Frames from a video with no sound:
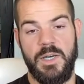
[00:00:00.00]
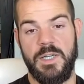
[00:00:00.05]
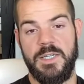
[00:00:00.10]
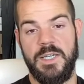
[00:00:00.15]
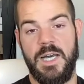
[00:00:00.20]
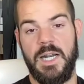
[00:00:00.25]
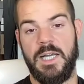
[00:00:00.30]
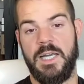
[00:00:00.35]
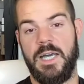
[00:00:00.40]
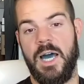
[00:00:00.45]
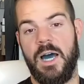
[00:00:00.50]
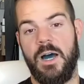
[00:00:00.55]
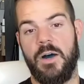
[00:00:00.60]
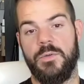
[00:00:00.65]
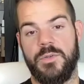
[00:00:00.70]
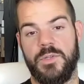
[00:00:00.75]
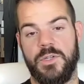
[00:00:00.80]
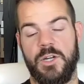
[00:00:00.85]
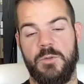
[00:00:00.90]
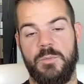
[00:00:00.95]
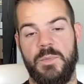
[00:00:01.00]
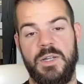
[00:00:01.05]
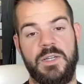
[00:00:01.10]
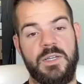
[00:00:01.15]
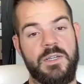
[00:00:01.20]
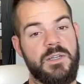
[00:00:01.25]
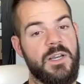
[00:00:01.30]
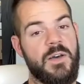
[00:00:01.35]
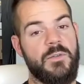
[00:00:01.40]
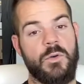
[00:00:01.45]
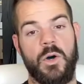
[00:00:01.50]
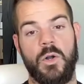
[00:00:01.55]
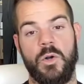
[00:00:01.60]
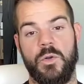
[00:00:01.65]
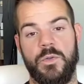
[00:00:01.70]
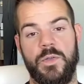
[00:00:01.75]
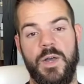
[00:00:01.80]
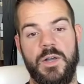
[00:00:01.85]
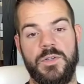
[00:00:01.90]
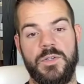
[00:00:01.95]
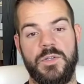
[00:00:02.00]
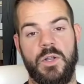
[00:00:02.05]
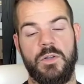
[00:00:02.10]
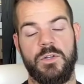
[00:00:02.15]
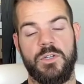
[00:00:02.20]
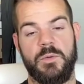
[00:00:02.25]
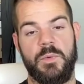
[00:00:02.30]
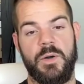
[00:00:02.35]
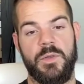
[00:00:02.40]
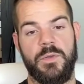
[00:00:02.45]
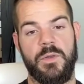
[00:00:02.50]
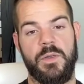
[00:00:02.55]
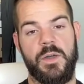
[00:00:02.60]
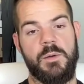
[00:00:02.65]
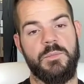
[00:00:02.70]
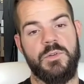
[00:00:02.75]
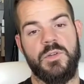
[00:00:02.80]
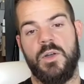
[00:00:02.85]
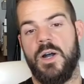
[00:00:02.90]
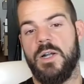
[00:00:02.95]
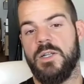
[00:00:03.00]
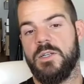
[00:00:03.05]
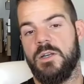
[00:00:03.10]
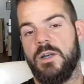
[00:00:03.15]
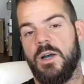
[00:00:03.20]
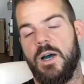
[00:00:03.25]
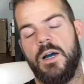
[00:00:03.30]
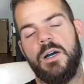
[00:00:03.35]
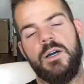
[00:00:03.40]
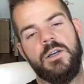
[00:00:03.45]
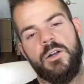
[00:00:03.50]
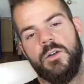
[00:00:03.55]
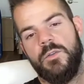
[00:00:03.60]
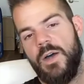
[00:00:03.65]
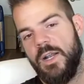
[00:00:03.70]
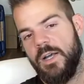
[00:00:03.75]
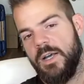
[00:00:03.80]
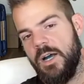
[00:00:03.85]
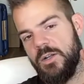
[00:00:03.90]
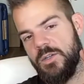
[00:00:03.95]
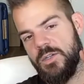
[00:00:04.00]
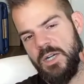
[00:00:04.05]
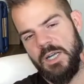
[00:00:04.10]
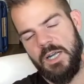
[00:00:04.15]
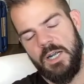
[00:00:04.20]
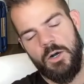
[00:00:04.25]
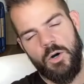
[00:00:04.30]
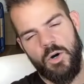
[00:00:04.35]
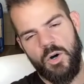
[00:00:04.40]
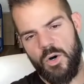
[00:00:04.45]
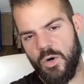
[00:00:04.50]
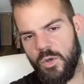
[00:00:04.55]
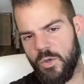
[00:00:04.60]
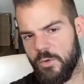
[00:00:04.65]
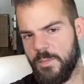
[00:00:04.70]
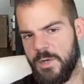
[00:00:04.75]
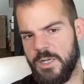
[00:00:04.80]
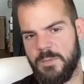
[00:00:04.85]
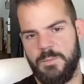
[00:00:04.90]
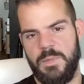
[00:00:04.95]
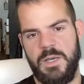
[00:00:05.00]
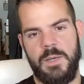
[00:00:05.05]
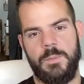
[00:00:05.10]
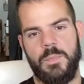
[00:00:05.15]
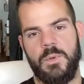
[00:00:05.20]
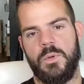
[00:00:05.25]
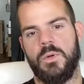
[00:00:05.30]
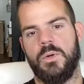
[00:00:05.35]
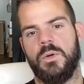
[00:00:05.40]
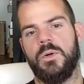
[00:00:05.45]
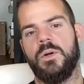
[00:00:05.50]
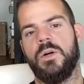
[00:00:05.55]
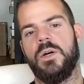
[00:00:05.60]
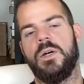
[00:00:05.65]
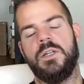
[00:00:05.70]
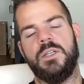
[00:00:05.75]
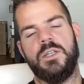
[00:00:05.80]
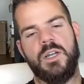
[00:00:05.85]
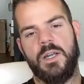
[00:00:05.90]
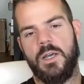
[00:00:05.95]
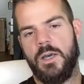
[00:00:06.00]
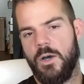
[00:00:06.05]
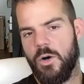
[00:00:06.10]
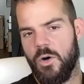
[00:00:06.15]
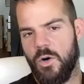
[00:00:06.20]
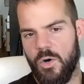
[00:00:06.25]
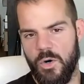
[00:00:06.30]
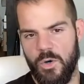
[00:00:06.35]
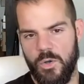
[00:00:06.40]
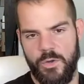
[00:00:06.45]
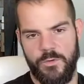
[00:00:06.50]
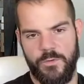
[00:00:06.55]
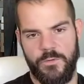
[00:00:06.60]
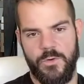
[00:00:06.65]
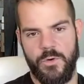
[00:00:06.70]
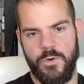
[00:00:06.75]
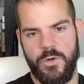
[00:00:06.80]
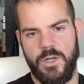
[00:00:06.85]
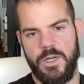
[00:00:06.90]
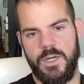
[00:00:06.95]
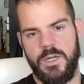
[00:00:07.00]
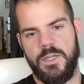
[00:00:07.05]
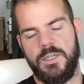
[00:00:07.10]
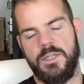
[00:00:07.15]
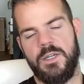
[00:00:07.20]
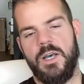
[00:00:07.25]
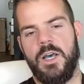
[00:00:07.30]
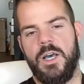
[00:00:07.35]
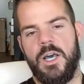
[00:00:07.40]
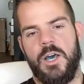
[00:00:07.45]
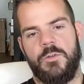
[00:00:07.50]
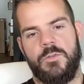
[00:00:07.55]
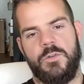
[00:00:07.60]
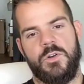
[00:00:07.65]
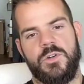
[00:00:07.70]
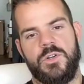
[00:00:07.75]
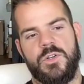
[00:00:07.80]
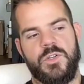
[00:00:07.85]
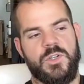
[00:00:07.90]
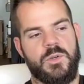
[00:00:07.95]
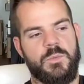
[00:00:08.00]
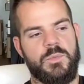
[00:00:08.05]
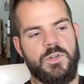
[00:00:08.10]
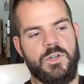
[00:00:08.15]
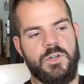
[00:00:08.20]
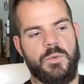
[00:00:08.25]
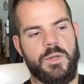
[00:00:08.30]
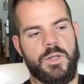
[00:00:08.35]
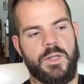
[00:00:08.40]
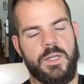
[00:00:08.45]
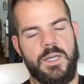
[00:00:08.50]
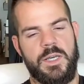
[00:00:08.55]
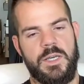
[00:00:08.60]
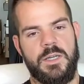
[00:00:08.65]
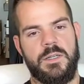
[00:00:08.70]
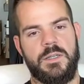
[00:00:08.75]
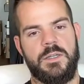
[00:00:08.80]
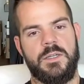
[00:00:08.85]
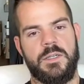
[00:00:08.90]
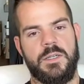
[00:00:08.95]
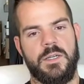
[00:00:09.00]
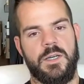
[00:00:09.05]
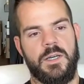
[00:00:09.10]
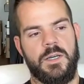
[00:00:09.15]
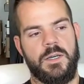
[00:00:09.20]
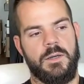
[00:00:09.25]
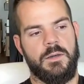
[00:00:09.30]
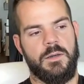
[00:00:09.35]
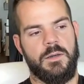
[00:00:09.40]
because that mm-hmm. account's going to mean several hundred thousand dollars a month to them. So that's gonna, you know, that account's going to get all their best people. It's going to get mm-hmm. all their focus. If you're just some dude with leads